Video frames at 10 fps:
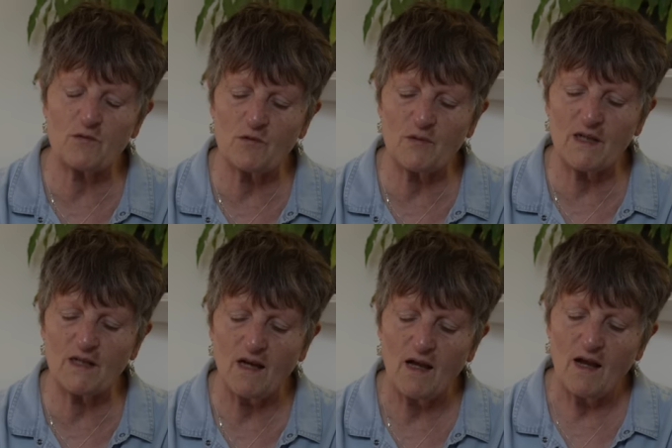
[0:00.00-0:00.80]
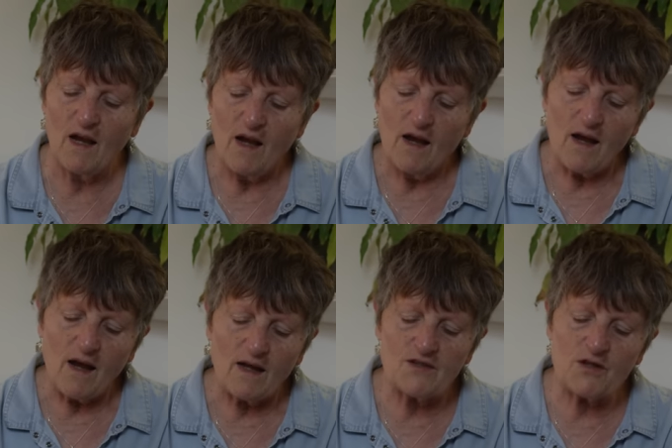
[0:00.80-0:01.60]
Wool Week.
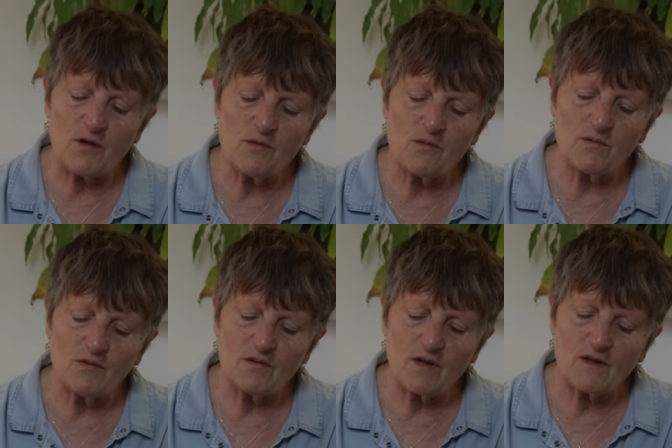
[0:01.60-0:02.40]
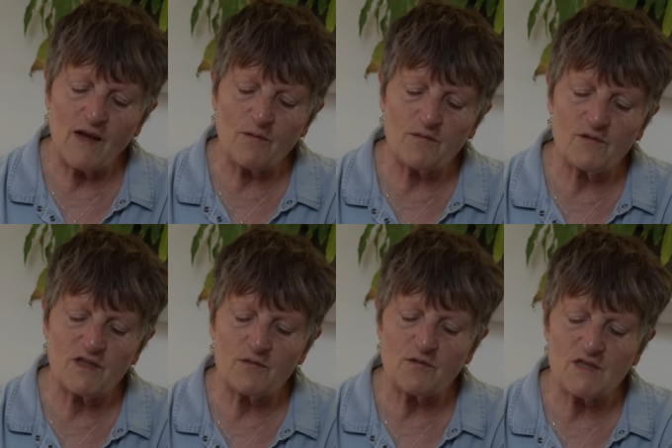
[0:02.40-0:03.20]
And so that
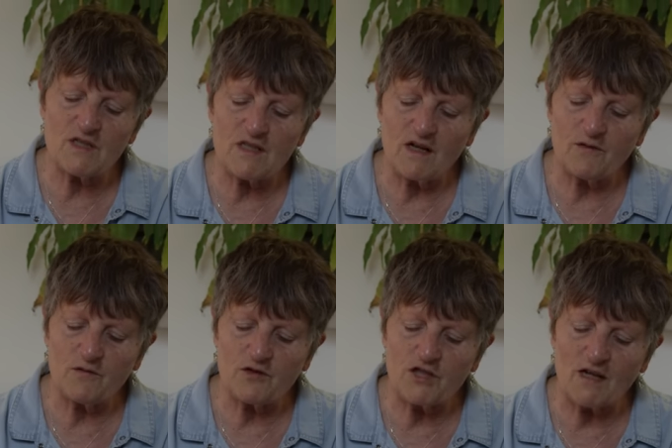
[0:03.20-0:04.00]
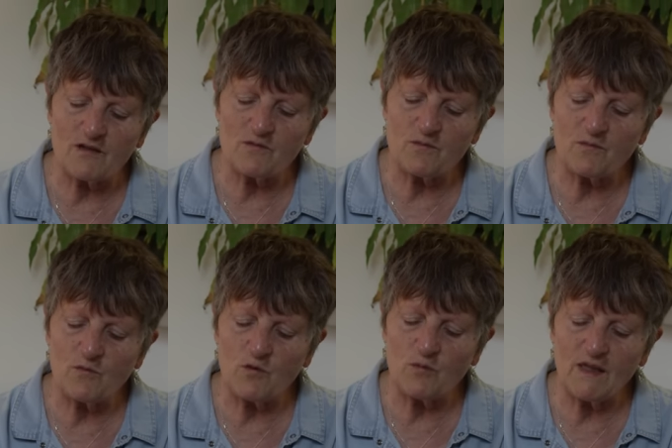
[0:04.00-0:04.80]
this was designed for Shetland
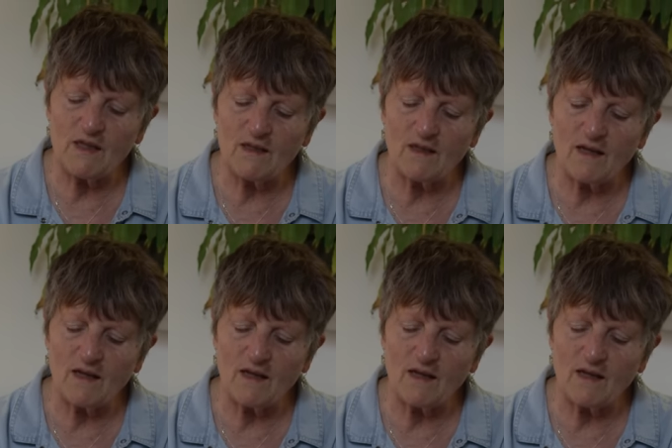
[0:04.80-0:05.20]
Wool Week